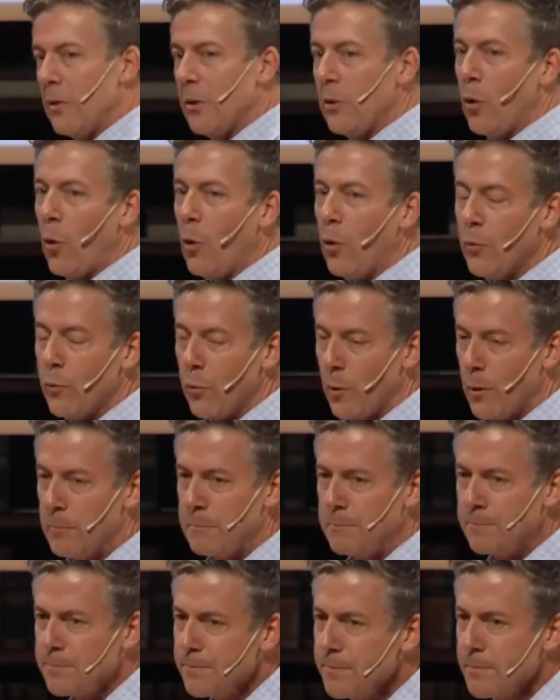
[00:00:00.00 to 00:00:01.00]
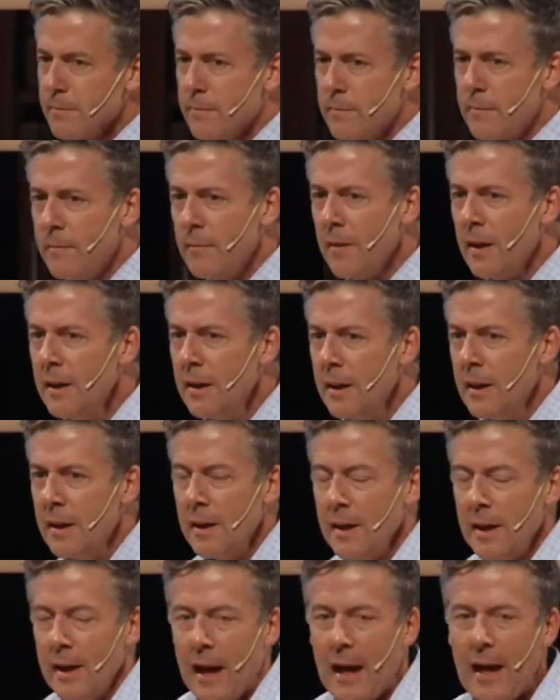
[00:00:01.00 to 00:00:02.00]
in the Gold Room.
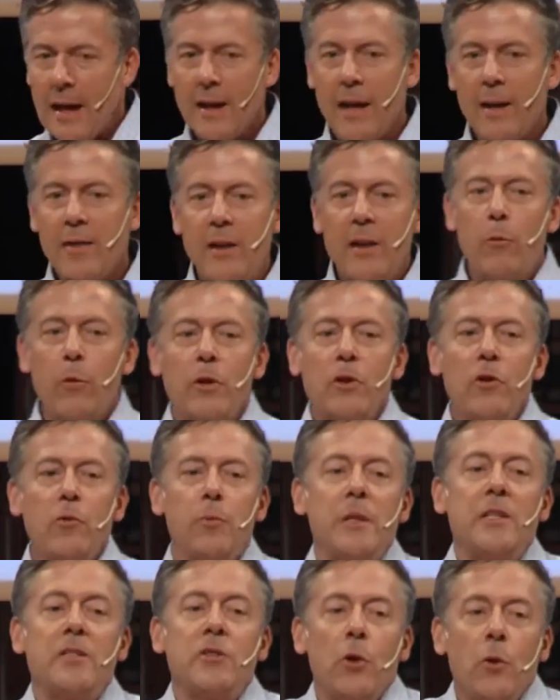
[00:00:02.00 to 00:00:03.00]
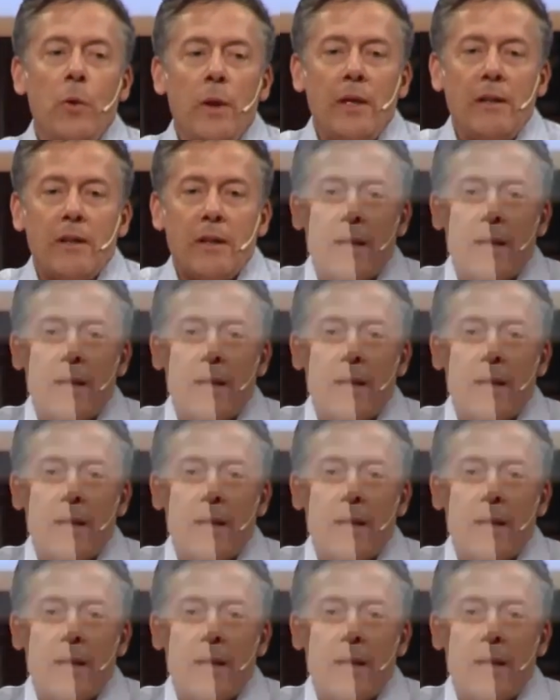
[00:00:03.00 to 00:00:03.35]
And I think what you've been doing